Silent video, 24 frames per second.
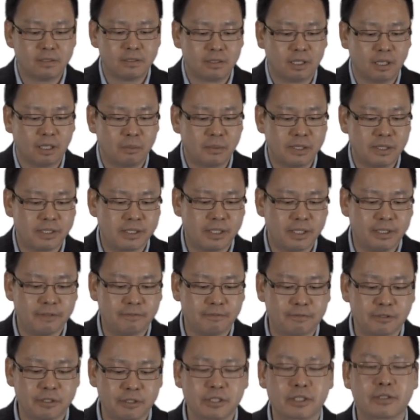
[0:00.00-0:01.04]
We see in
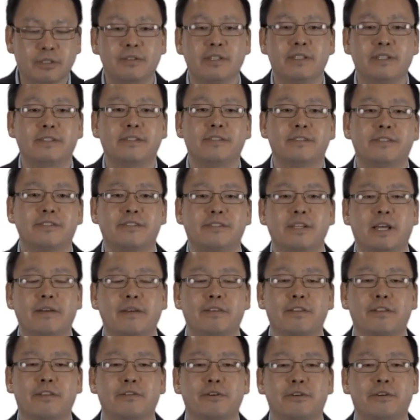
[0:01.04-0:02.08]
1 Corinthians
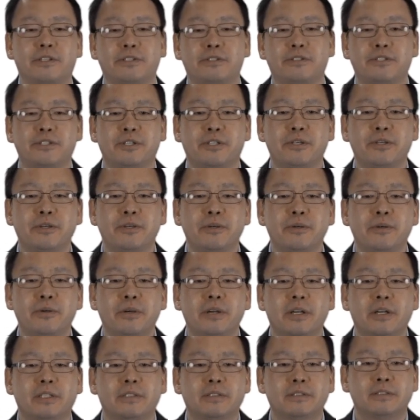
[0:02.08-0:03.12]

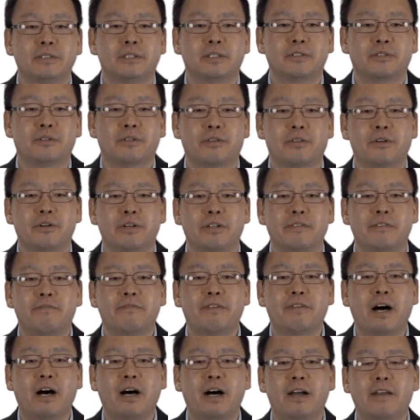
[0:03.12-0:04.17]
7:32 to
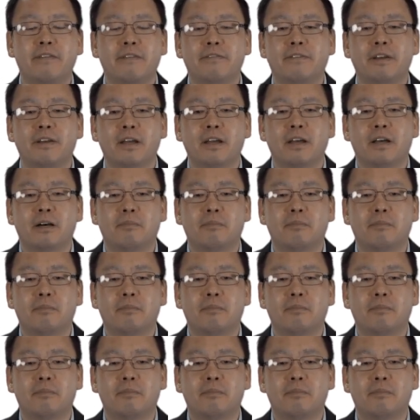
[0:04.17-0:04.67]
35,